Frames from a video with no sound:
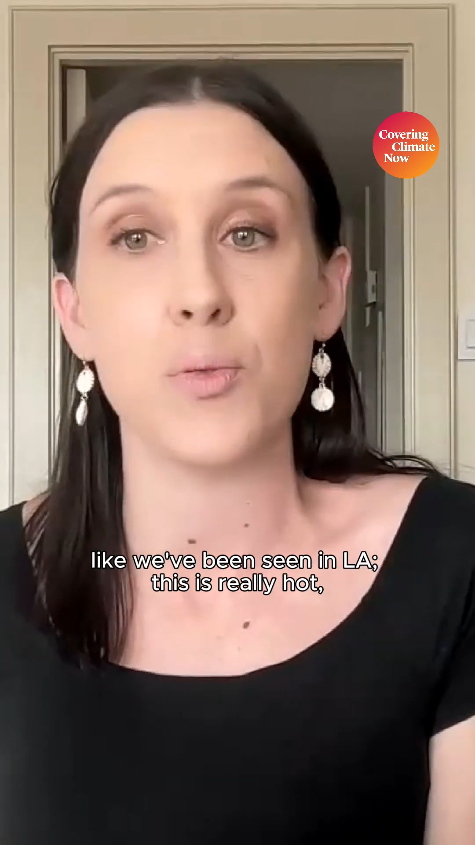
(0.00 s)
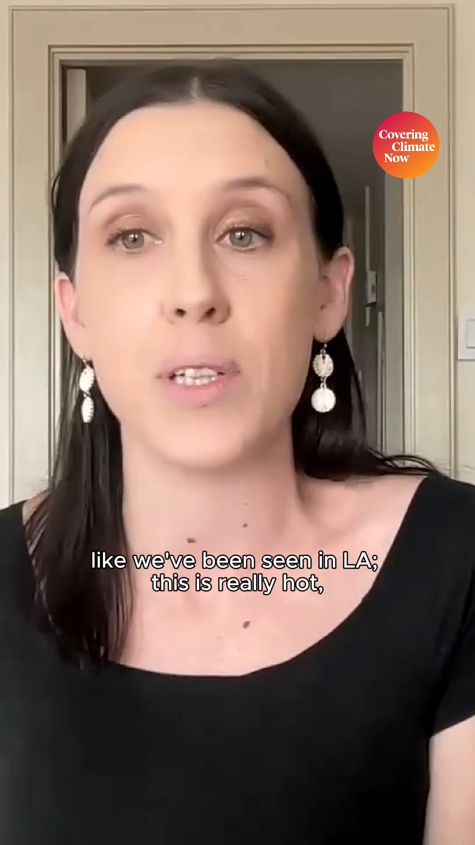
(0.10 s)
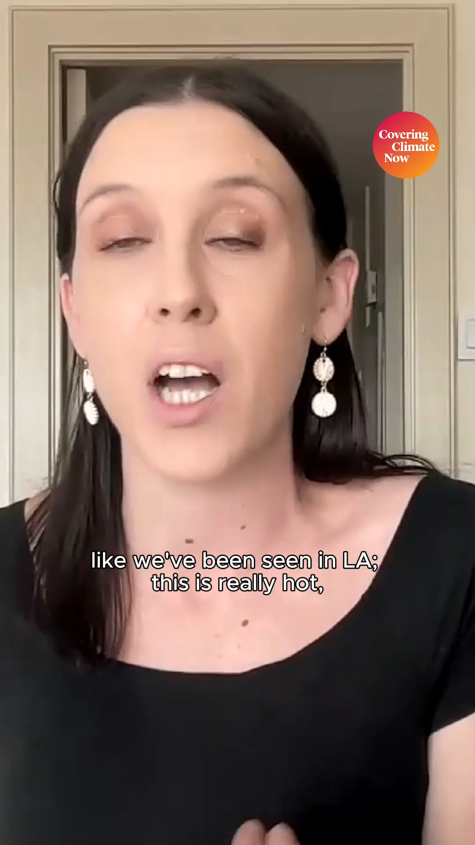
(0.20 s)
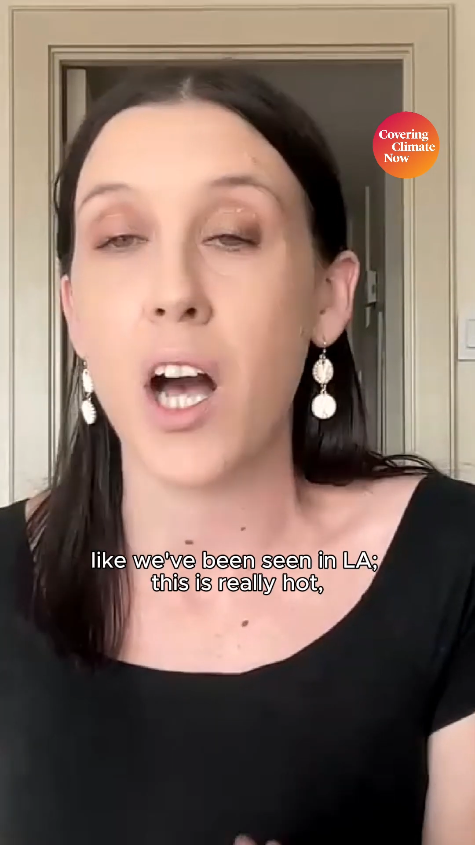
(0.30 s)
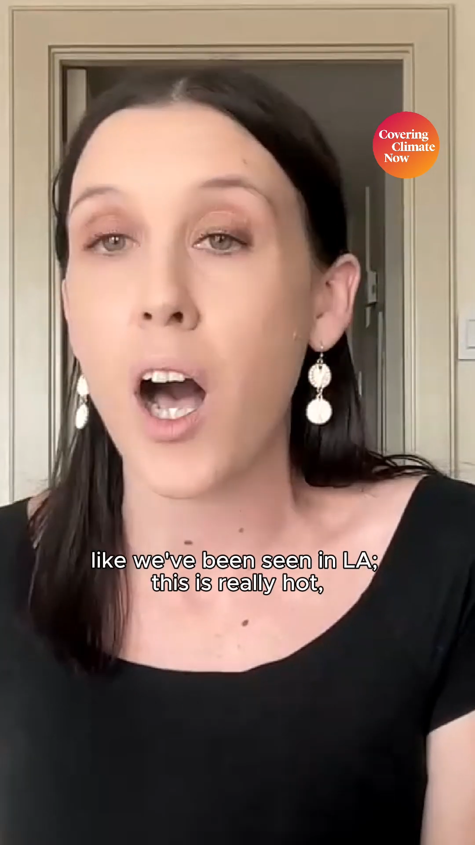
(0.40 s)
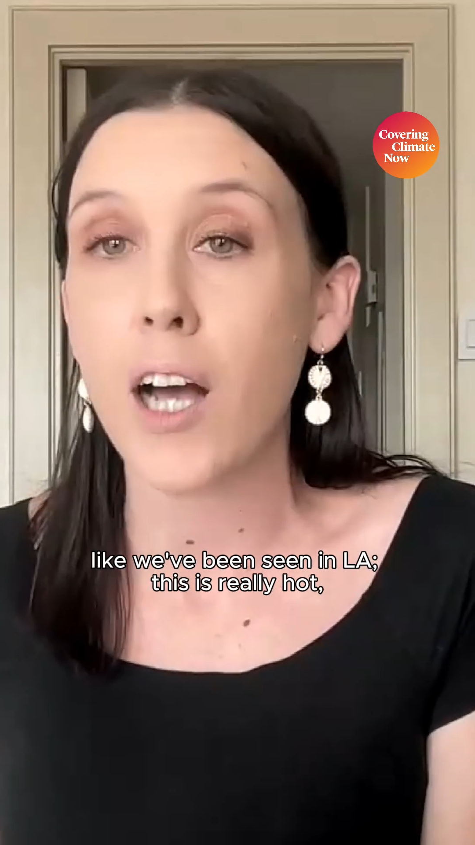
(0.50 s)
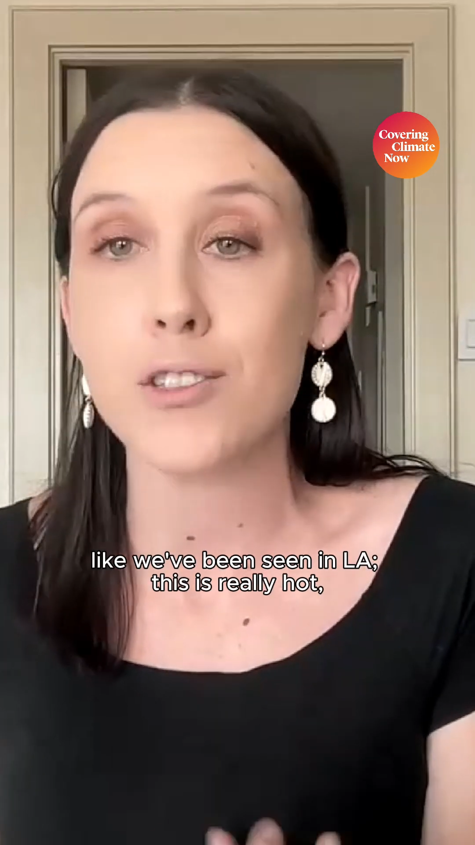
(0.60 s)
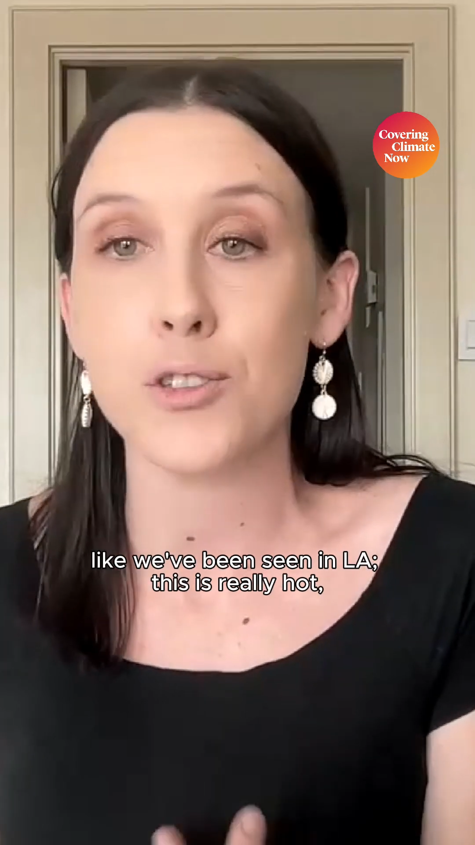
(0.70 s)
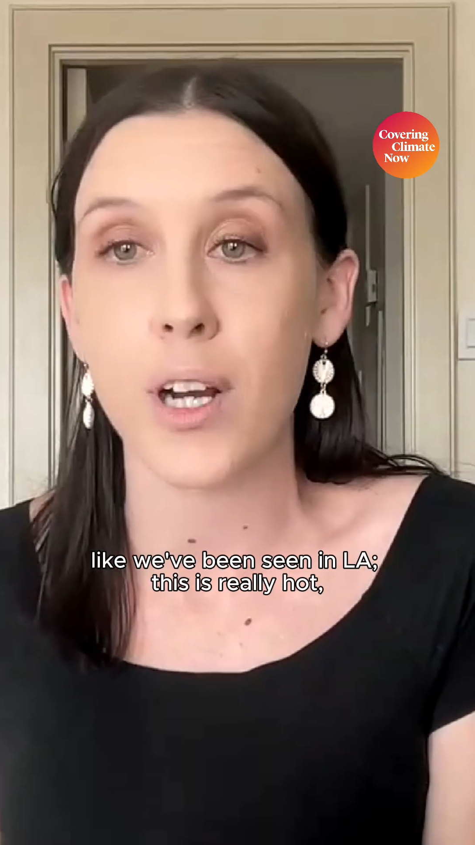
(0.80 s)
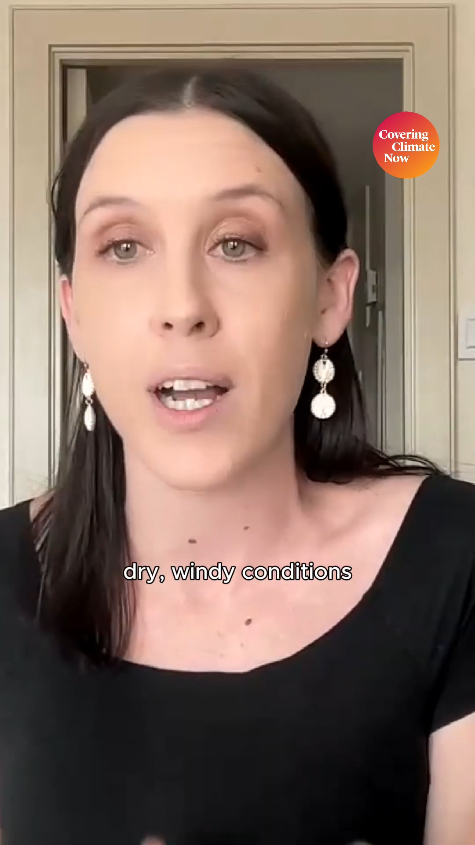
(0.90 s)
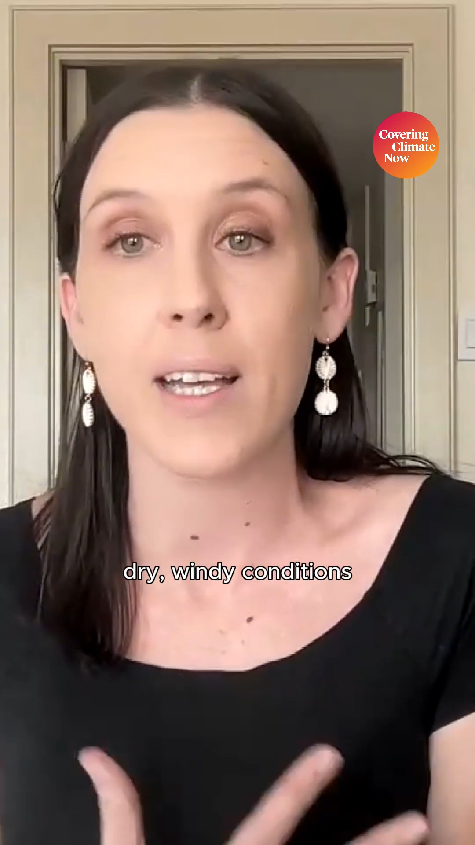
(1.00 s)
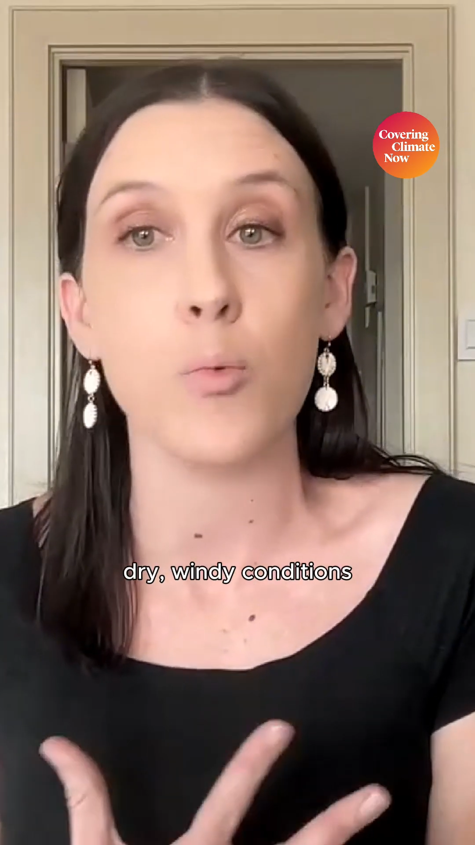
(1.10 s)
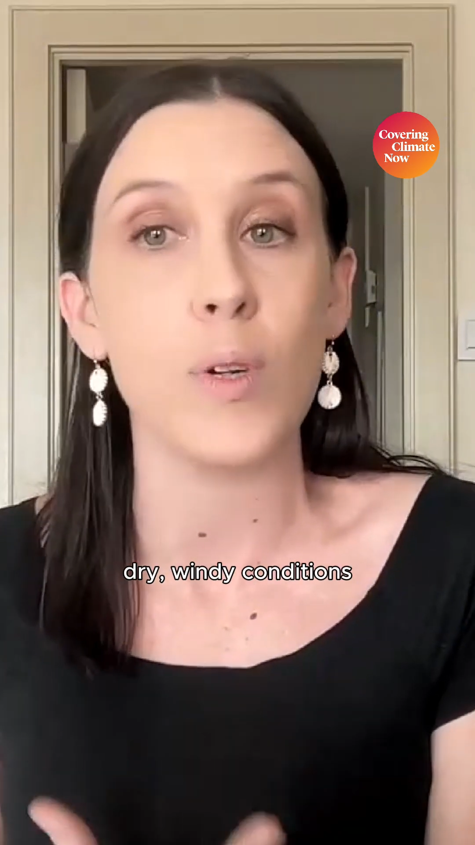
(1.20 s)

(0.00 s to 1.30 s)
these really hot, dry,